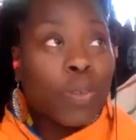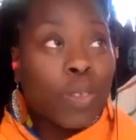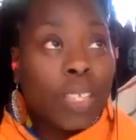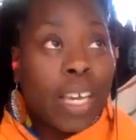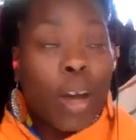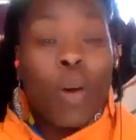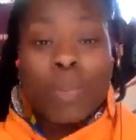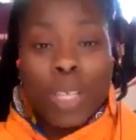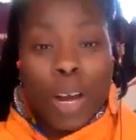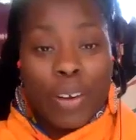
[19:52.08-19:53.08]
say, oh, I'm
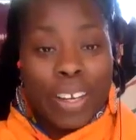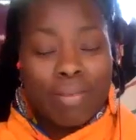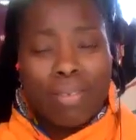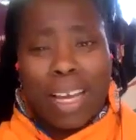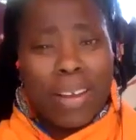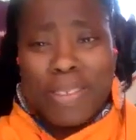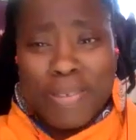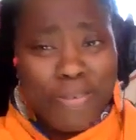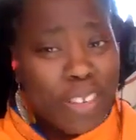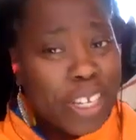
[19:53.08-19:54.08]
sorry,
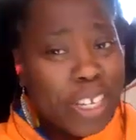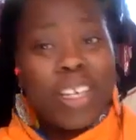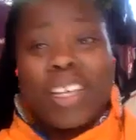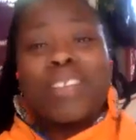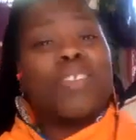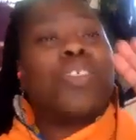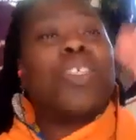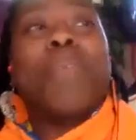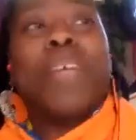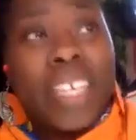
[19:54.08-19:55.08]

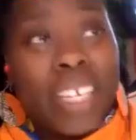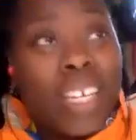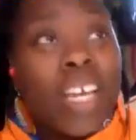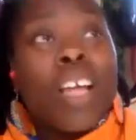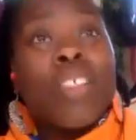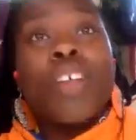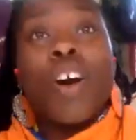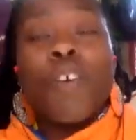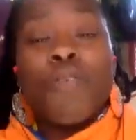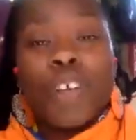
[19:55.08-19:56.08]
jumping in.
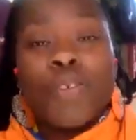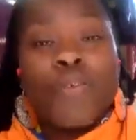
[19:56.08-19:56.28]
the old folks,